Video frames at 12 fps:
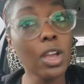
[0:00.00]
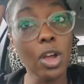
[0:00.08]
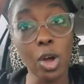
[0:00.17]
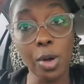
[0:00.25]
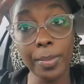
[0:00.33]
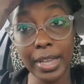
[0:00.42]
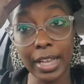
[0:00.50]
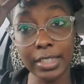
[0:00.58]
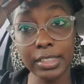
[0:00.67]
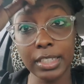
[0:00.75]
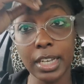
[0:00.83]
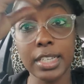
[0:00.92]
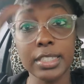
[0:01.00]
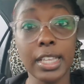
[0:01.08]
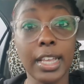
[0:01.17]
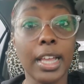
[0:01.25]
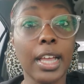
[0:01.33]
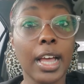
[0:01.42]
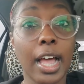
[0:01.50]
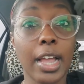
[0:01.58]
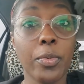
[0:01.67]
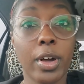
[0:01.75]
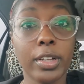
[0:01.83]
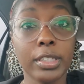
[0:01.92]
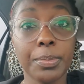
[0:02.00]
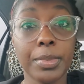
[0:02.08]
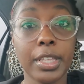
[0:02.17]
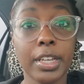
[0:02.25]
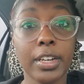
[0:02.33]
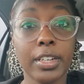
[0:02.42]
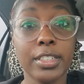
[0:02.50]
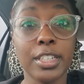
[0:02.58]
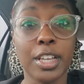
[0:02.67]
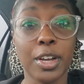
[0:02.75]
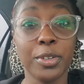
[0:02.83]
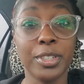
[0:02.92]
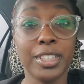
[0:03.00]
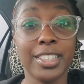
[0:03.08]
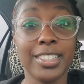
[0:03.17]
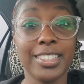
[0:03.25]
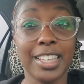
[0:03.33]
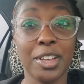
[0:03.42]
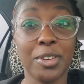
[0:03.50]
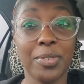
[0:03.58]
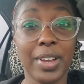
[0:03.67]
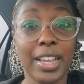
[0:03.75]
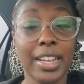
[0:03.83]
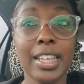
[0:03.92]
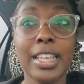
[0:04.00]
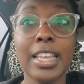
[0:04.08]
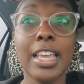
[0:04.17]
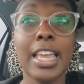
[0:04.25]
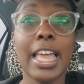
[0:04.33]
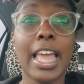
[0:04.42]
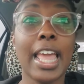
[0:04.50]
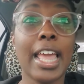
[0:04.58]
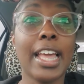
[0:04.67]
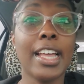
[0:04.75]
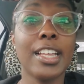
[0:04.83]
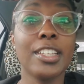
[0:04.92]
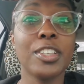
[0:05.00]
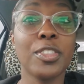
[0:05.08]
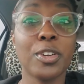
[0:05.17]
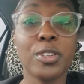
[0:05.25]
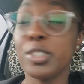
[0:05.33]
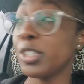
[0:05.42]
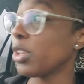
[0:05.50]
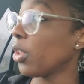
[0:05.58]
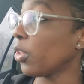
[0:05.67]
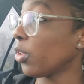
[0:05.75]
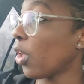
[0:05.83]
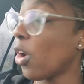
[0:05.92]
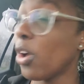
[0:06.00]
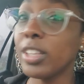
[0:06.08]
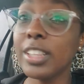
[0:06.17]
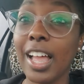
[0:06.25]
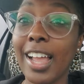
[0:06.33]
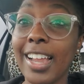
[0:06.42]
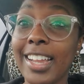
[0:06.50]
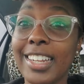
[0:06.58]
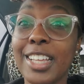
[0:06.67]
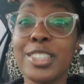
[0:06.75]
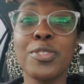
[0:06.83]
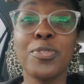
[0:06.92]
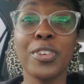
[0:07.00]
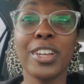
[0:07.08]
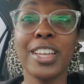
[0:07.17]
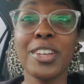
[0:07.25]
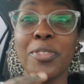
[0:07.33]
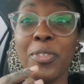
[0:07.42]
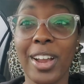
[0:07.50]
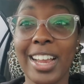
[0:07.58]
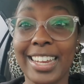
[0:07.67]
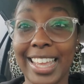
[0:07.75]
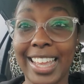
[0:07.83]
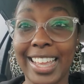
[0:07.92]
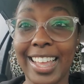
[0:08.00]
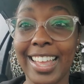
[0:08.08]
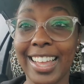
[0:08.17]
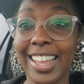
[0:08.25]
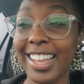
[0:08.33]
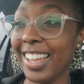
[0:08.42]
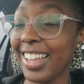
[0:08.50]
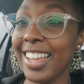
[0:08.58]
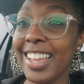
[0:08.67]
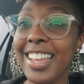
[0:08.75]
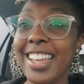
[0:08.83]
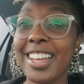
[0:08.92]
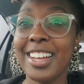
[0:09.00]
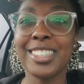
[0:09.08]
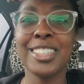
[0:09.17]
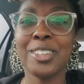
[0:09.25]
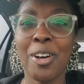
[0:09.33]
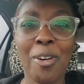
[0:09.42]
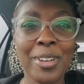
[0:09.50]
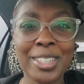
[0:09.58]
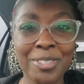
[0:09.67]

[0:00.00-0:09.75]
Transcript: Oh my gosh guys, like I walked up there to go to this sale, right? And there's this long line. It's freaking raining because it's always